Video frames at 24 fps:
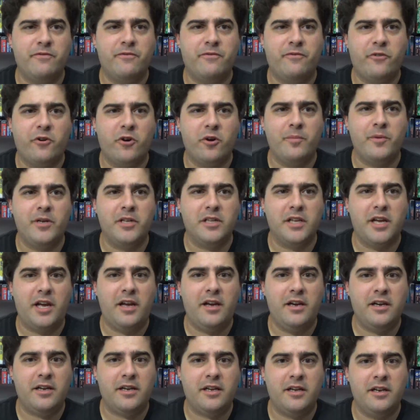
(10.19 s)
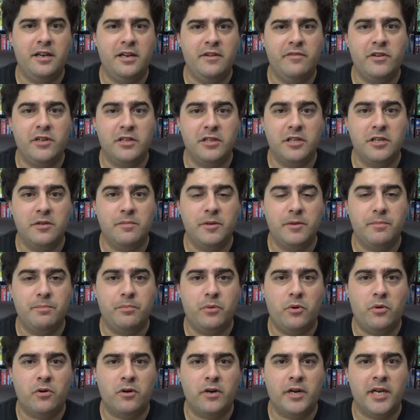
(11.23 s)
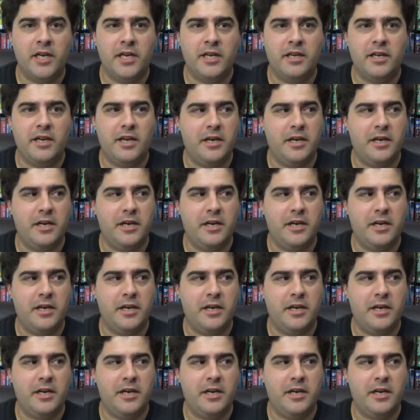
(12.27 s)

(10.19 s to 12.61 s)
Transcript: formulaic and even a little bit boring,